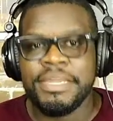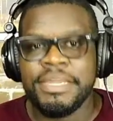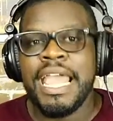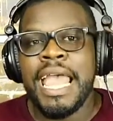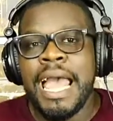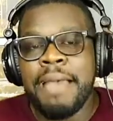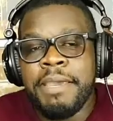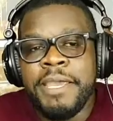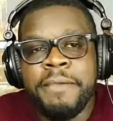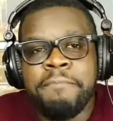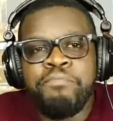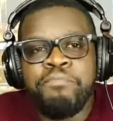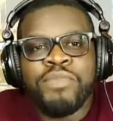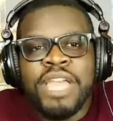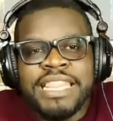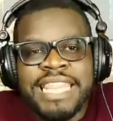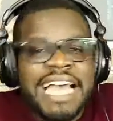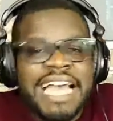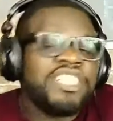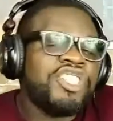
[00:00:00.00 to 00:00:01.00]
I mean,
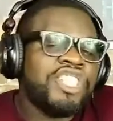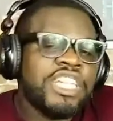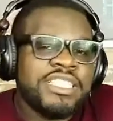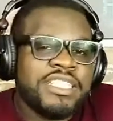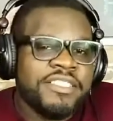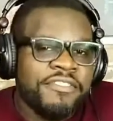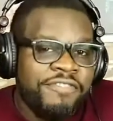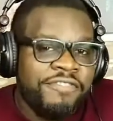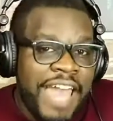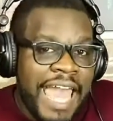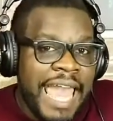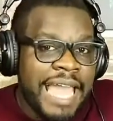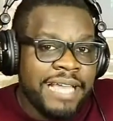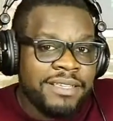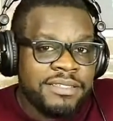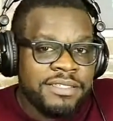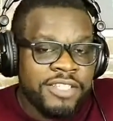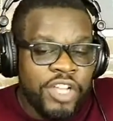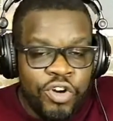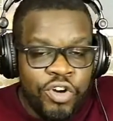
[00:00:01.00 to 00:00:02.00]
that's just the
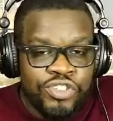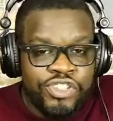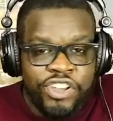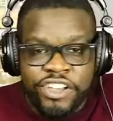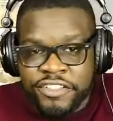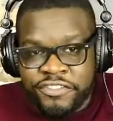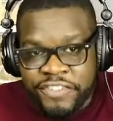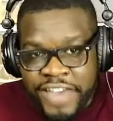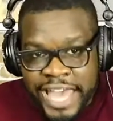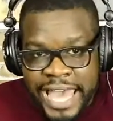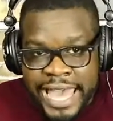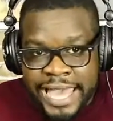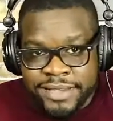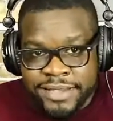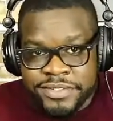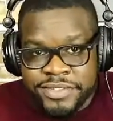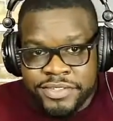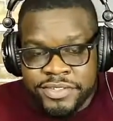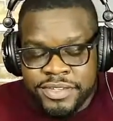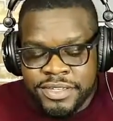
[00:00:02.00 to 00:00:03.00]
facts. Those are the
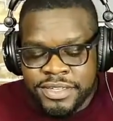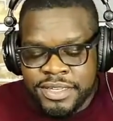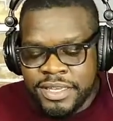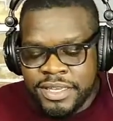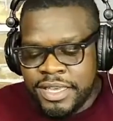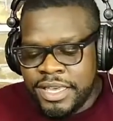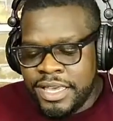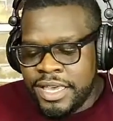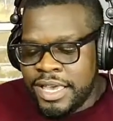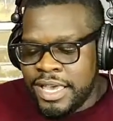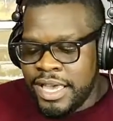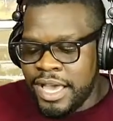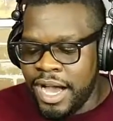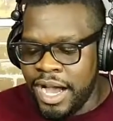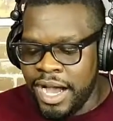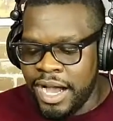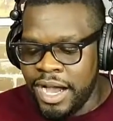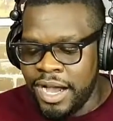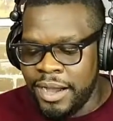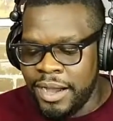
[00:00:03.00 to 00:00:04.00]
facts.
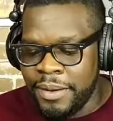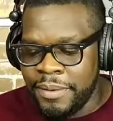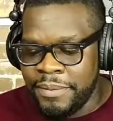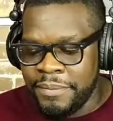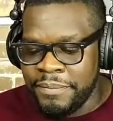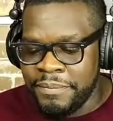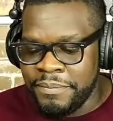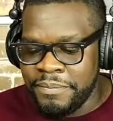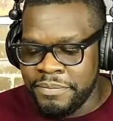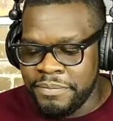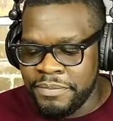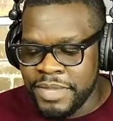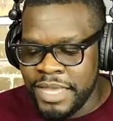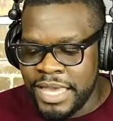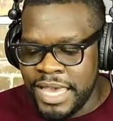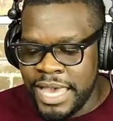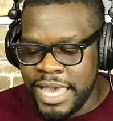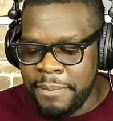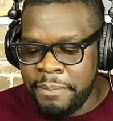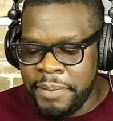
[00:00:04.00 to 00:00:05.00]
And
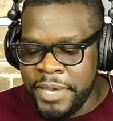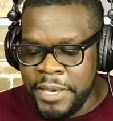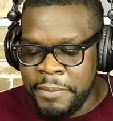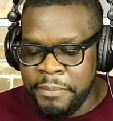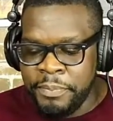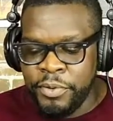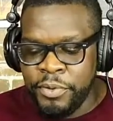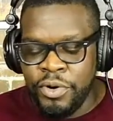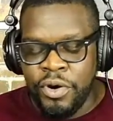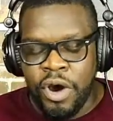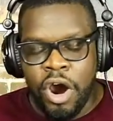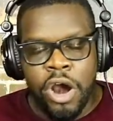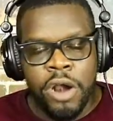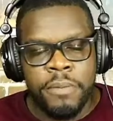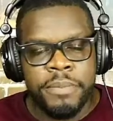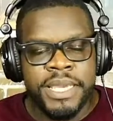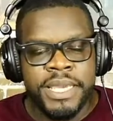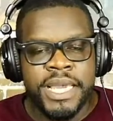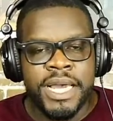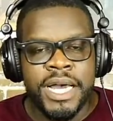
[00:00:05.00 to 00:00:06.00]
people are
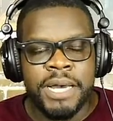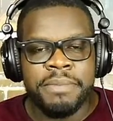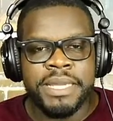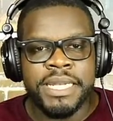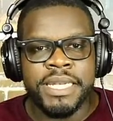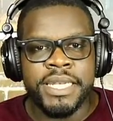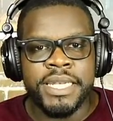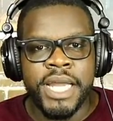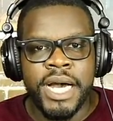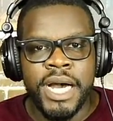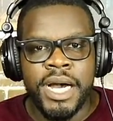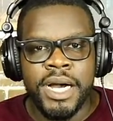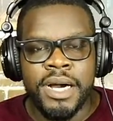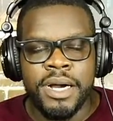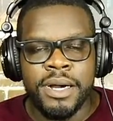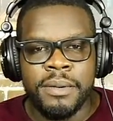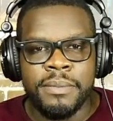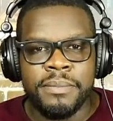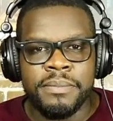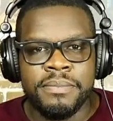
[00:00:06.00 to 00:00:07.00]
becoming
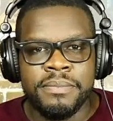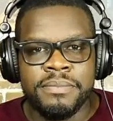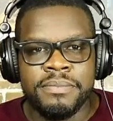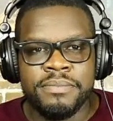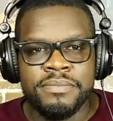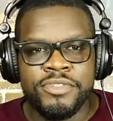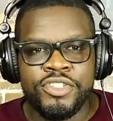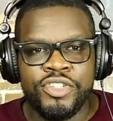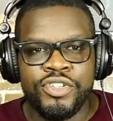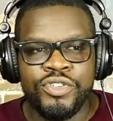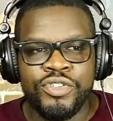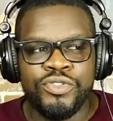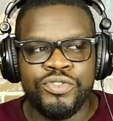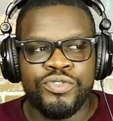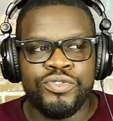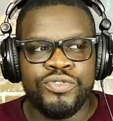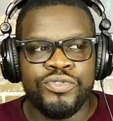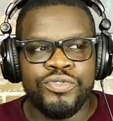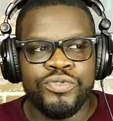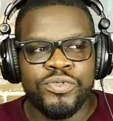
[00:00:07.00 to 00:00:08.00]
numb
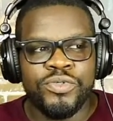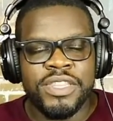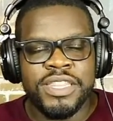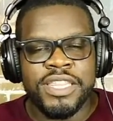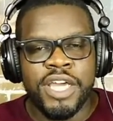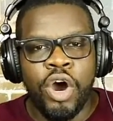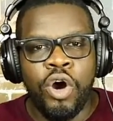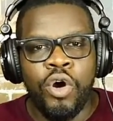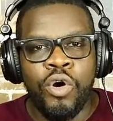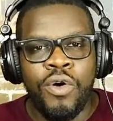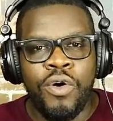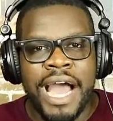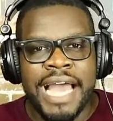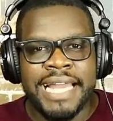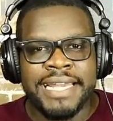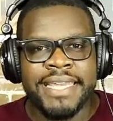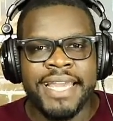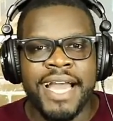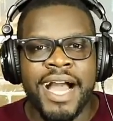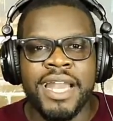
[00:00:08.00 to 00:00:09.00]
to the whole
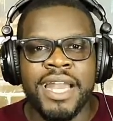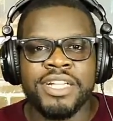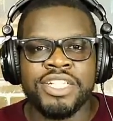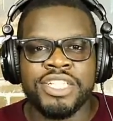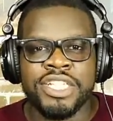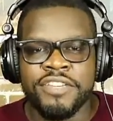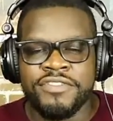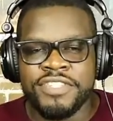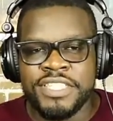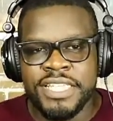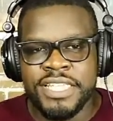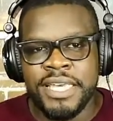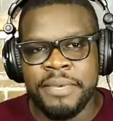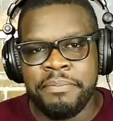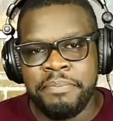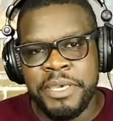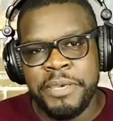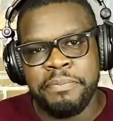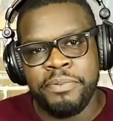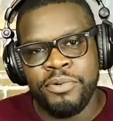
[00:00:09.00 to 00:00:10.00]
ideology of seeing
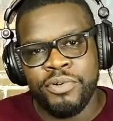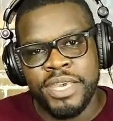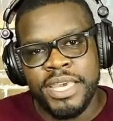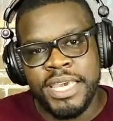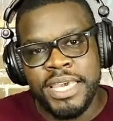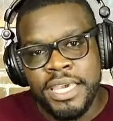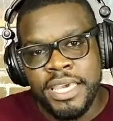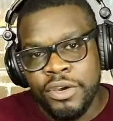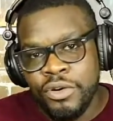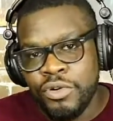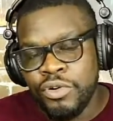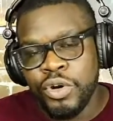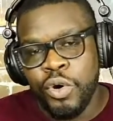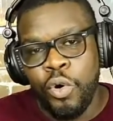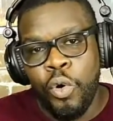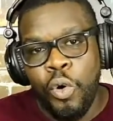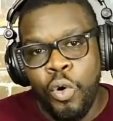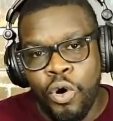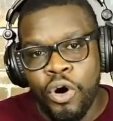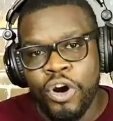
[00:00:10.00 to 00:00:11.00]
people killed
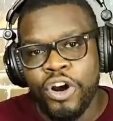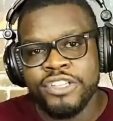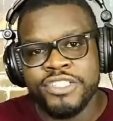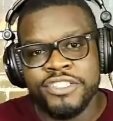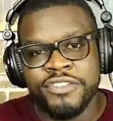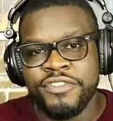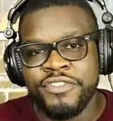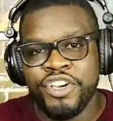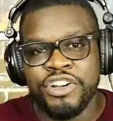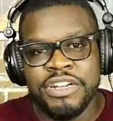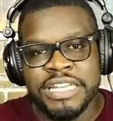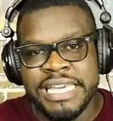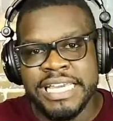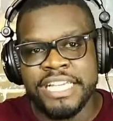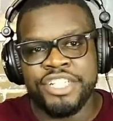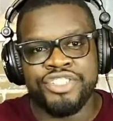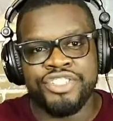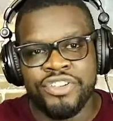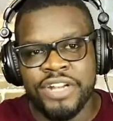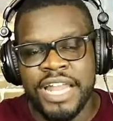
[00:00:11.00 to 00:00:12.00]
or severely
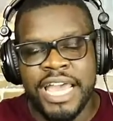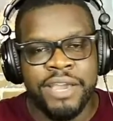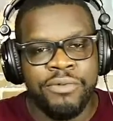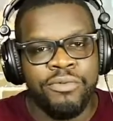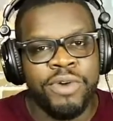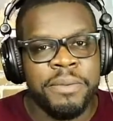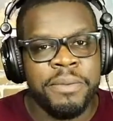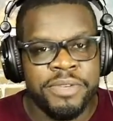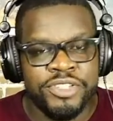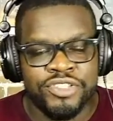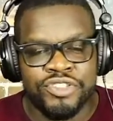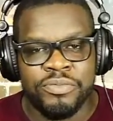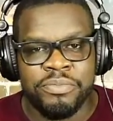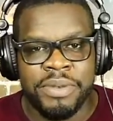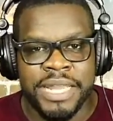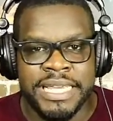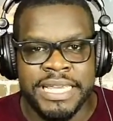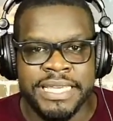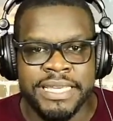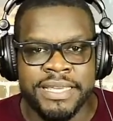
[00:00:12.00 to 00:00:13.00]
injured like what Mr.
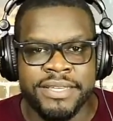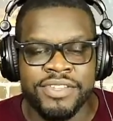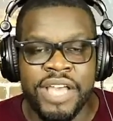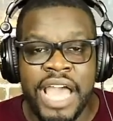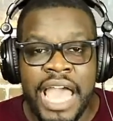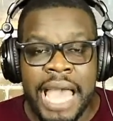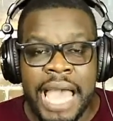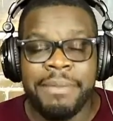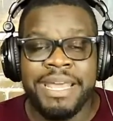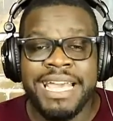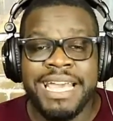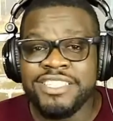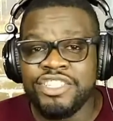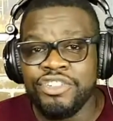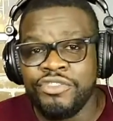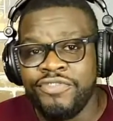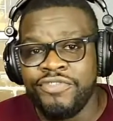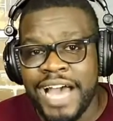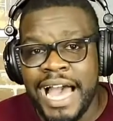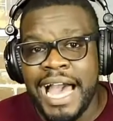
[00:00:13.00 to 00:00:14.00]
Blake is. I mean, he
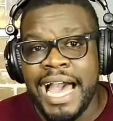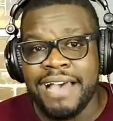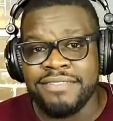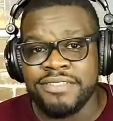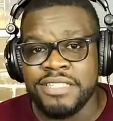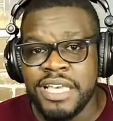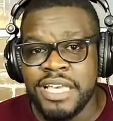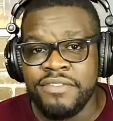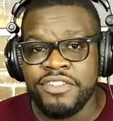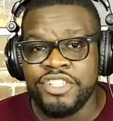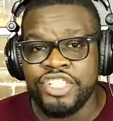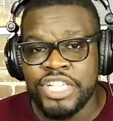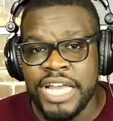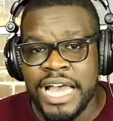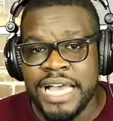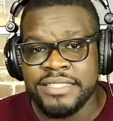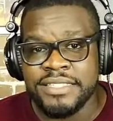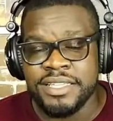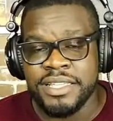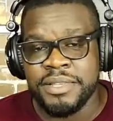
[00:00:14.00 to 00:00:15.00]
survived 7
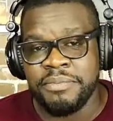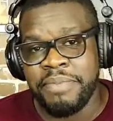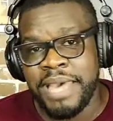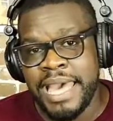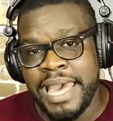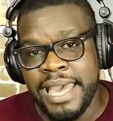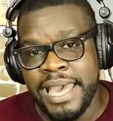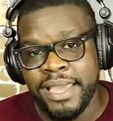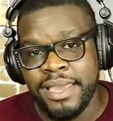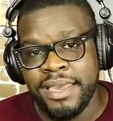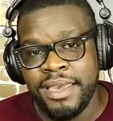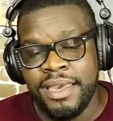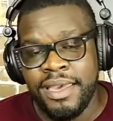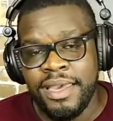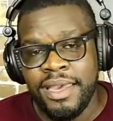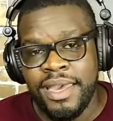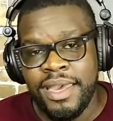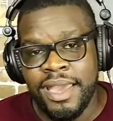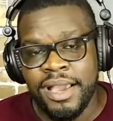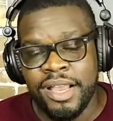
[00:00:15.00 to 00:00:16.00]
shots to the back
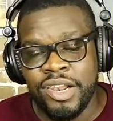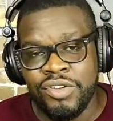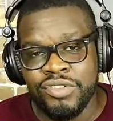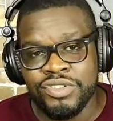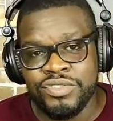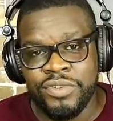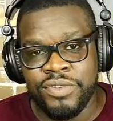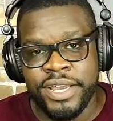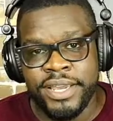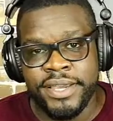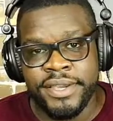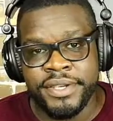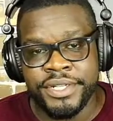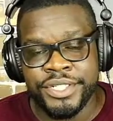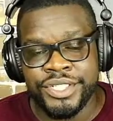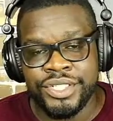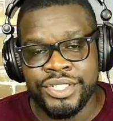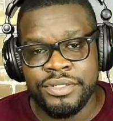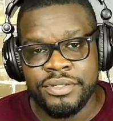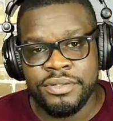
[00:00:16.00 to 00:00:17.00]
at close range.
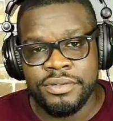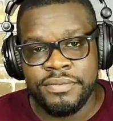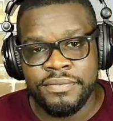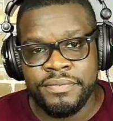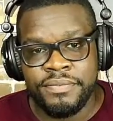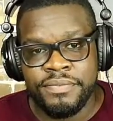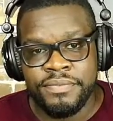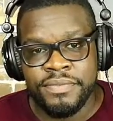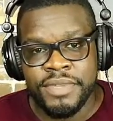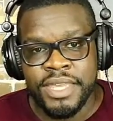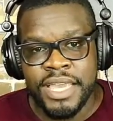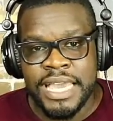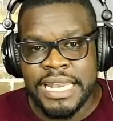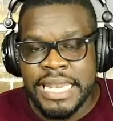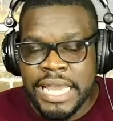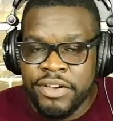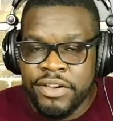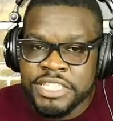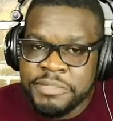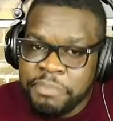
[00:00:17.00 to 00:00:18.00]

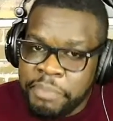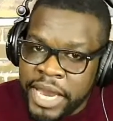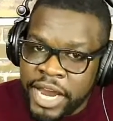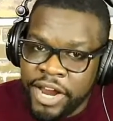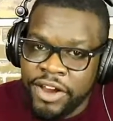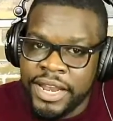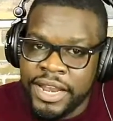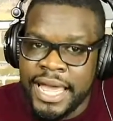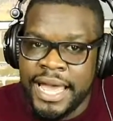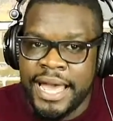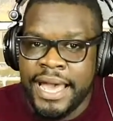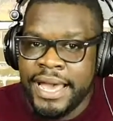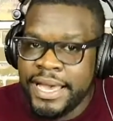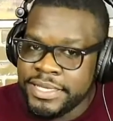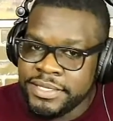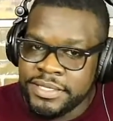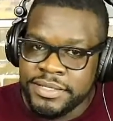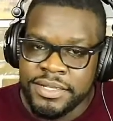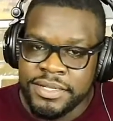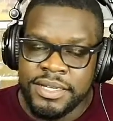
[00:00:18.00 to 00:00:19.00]
Now he's
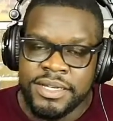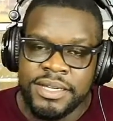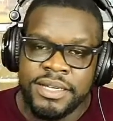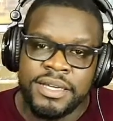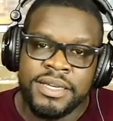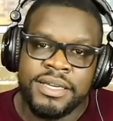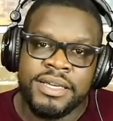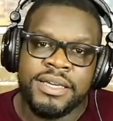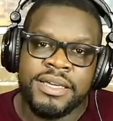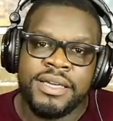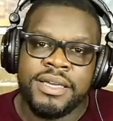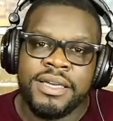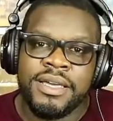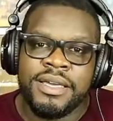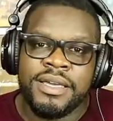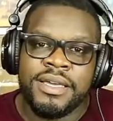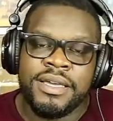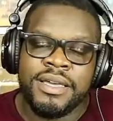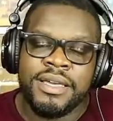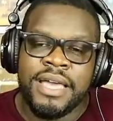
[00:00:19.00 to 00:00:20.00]
paralyzed.
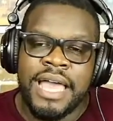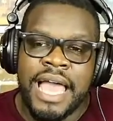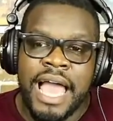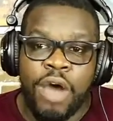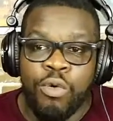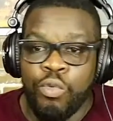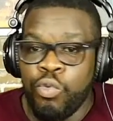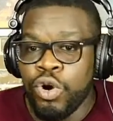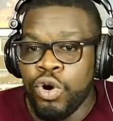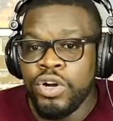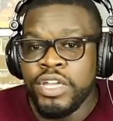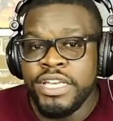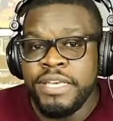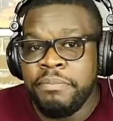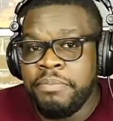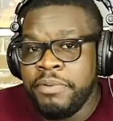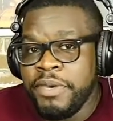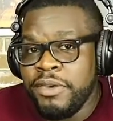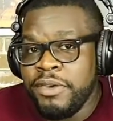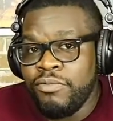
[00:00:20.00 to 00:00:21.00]
Will
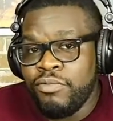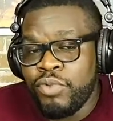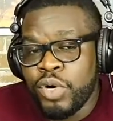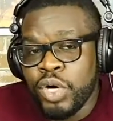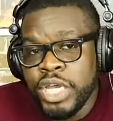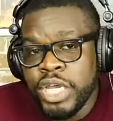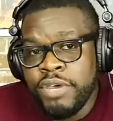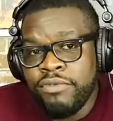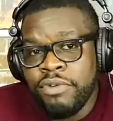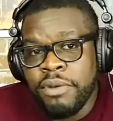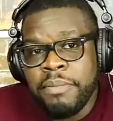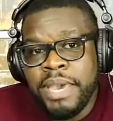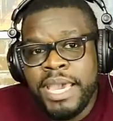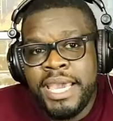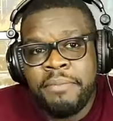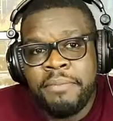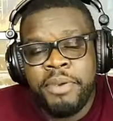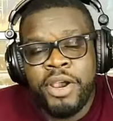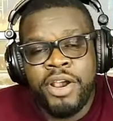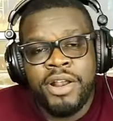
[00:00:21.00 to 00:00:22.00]
he
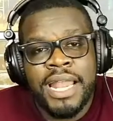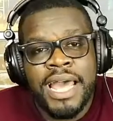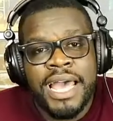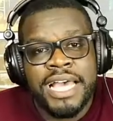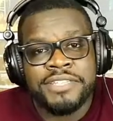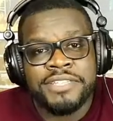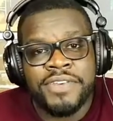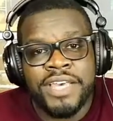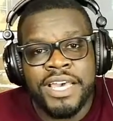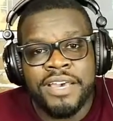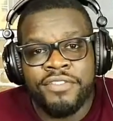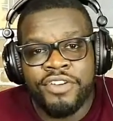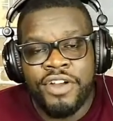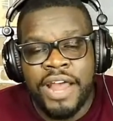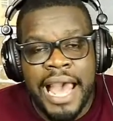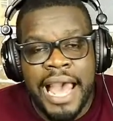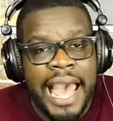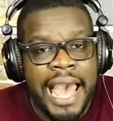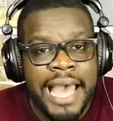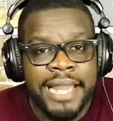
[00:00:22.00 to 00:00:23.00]
remain paralyzed forever?
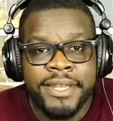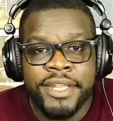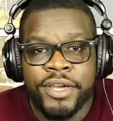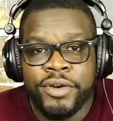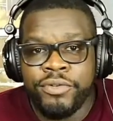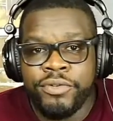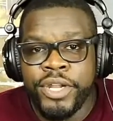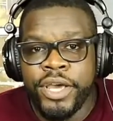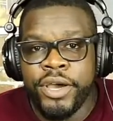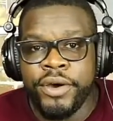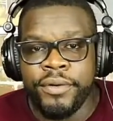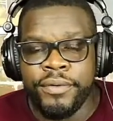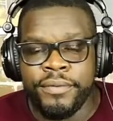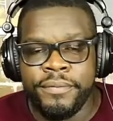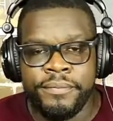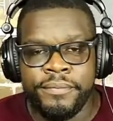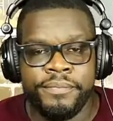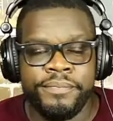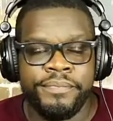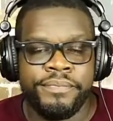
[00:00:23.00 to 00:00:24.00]
I don't know.
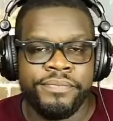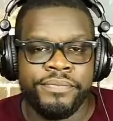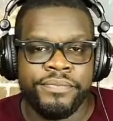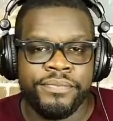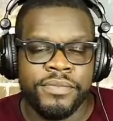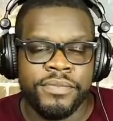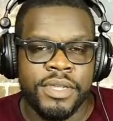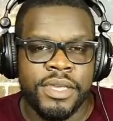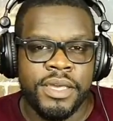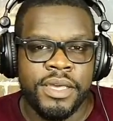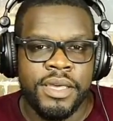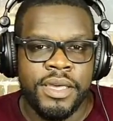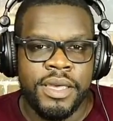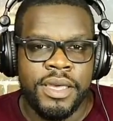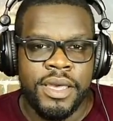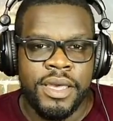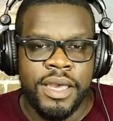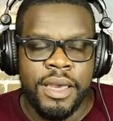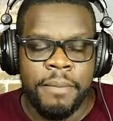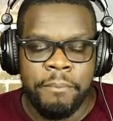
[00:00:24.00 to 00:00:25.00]

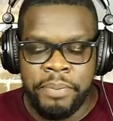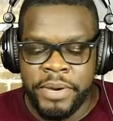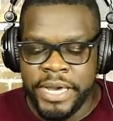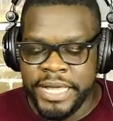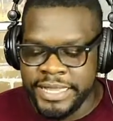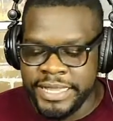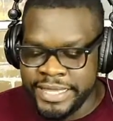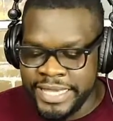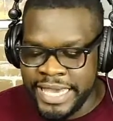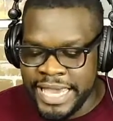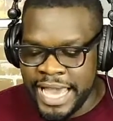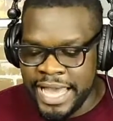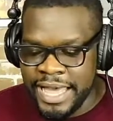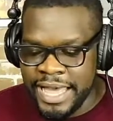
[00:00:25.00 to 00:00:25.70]
But the